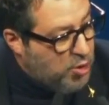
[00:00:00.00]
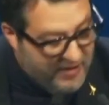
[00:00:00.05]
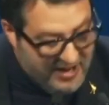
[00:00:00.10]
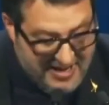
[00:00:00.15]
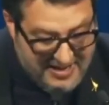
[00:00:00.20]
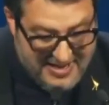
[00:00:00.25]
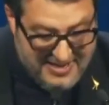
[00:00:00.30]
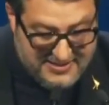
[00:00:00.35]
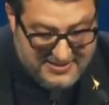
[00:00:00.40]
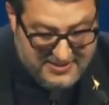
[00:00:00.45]

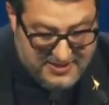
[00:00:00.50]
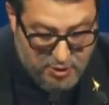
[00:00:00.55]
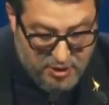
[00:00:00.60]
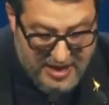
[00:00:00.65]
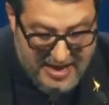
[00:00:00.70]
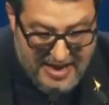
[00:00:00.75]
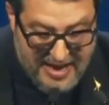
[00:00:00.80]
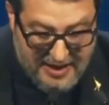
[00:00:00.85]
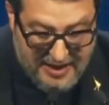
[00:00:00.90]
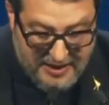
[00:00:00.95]
I think the
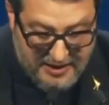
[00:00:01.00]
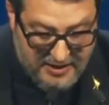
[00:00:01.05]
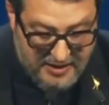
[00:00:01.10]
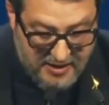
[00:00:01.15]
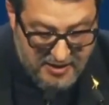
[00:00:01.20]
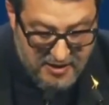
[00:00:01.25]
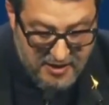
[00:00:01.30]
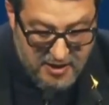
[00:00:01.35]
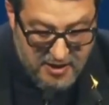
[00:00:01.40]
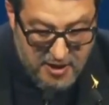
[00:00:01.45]
World
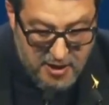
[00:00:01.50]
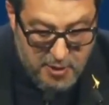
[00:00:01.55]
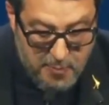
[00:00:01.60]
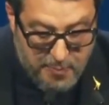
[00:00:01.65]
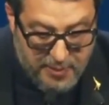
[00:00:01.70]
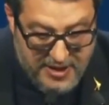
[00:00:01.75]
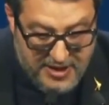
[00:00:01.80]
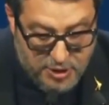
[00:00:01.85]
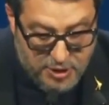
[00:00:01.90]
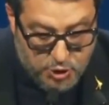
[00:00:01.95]
Health
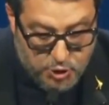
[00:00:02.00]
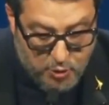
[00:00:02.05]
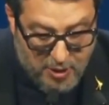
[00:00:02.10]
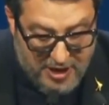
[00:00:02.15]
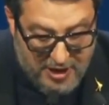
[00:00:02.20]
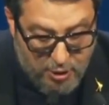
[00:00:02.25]
Organization,